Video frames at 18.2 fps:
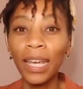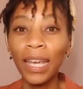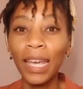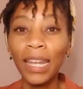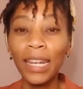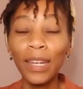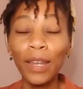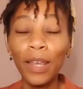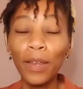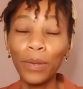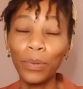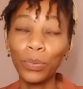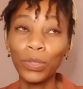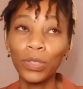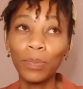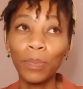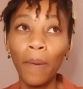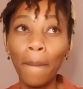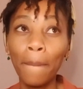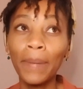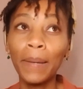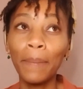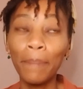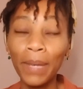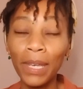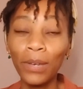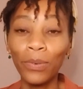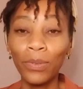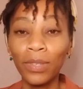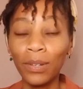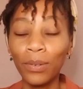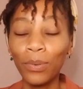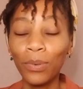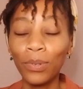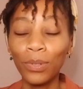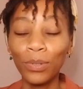and it was probably me on the
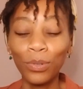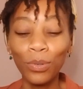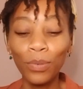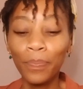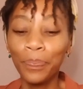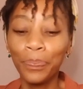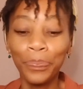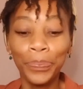wrong.